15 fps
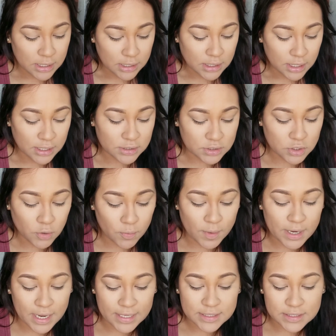And so when
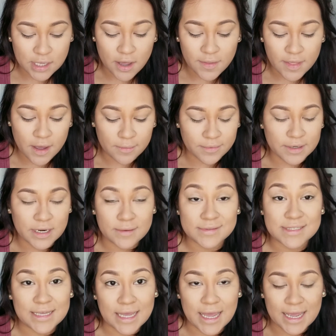I saw that one, I was
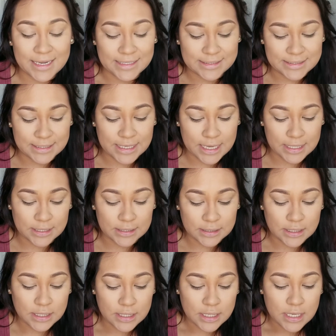like, I need to get it.
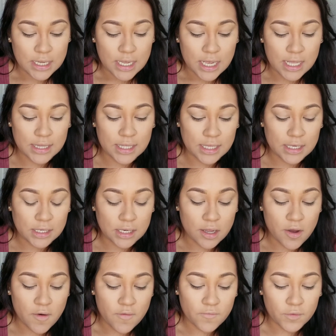And then
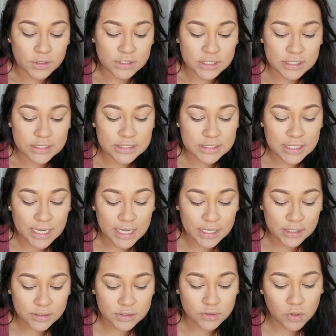for
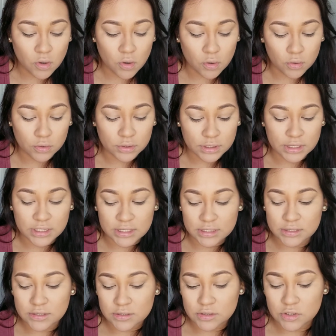today's goal
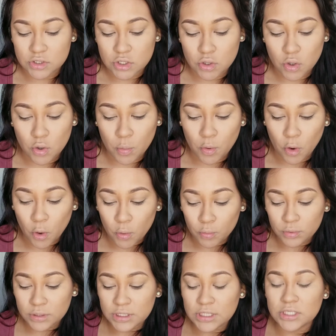is to
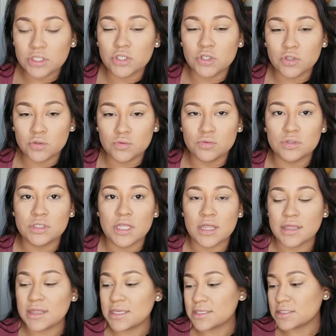only use
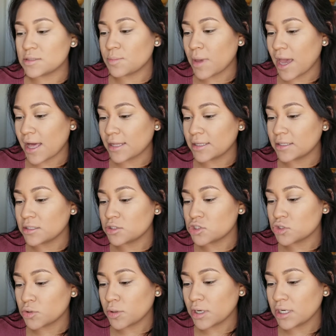this palette,
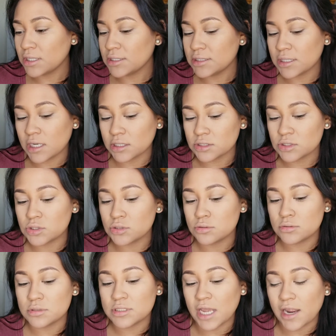trying not to
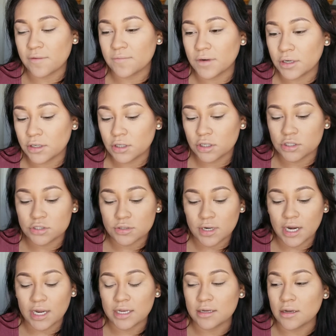divert or
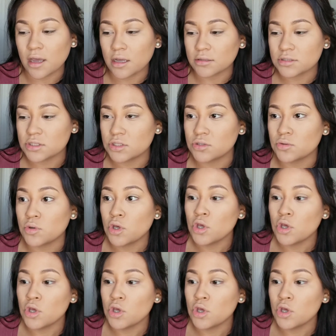trying not to